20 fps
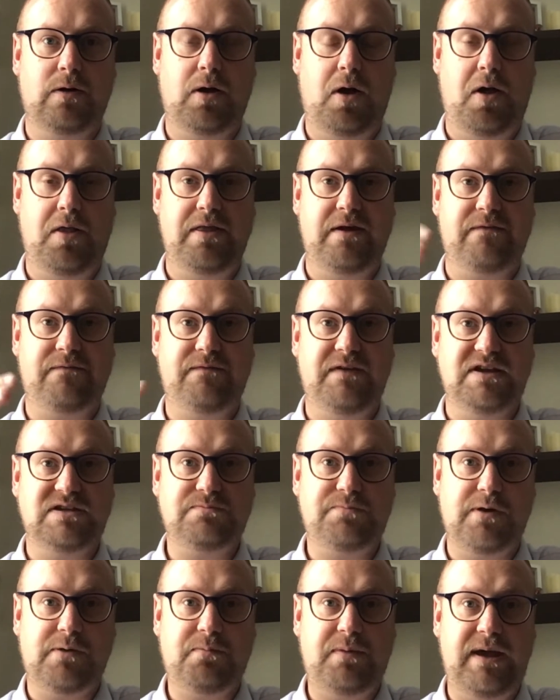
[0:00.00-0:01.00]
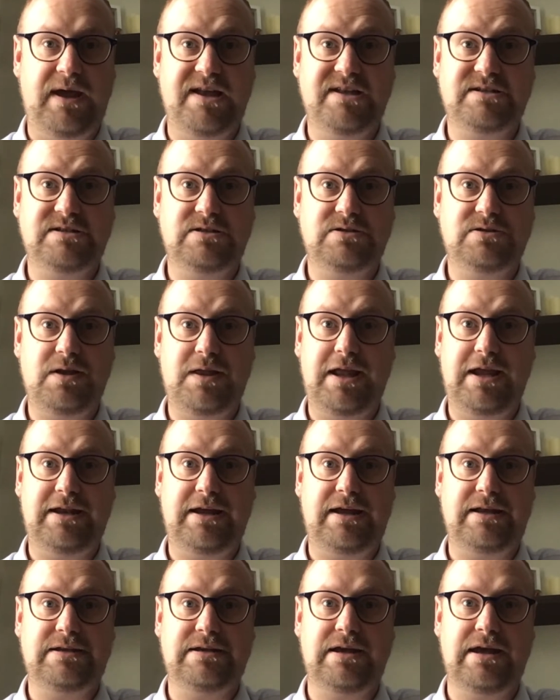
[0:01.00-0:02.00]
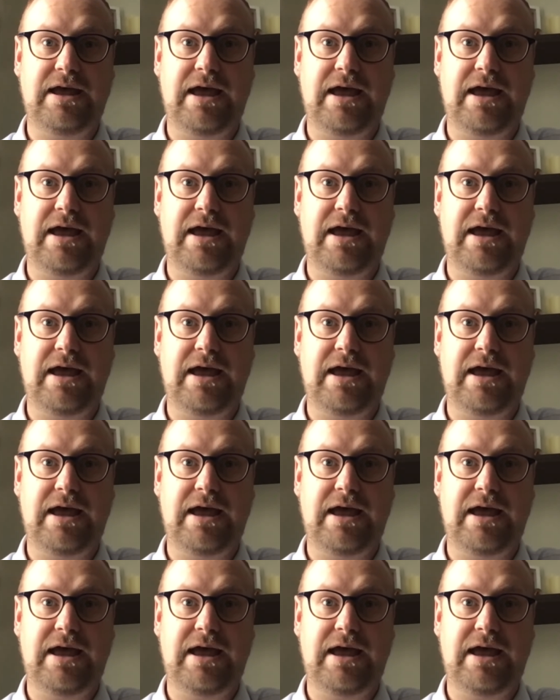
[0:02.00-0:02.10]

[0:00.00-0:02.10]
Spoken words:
on their Facebook page, so they did.